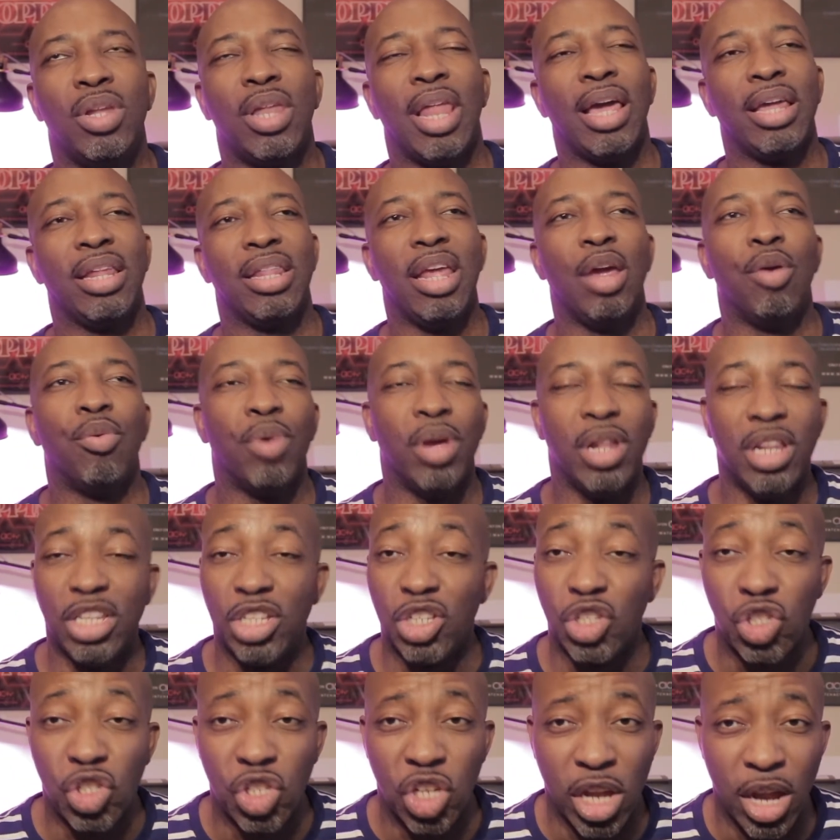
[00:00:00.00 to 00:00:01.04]
Like, they really
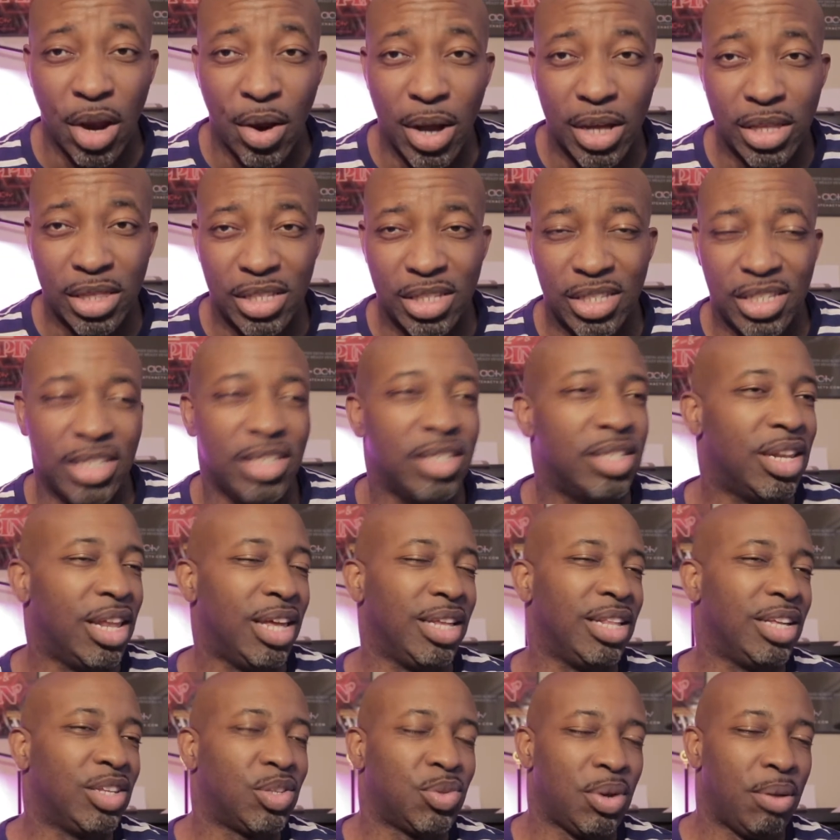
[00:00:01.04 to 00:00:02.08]
just took her out of the season.
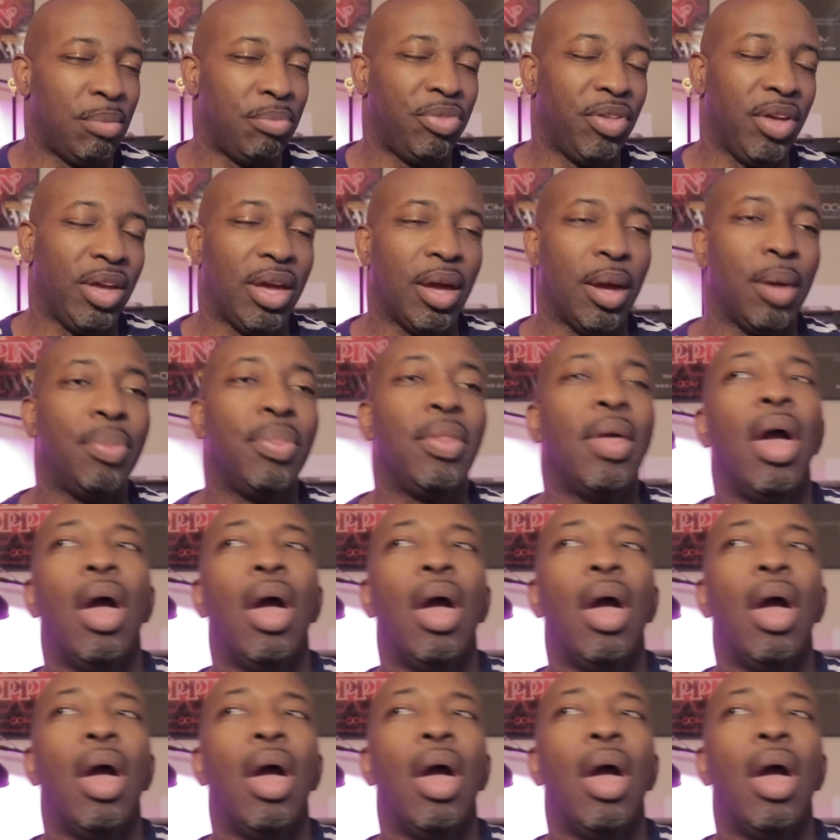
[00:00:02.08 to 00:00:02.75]
Like, that's what I'm thinking.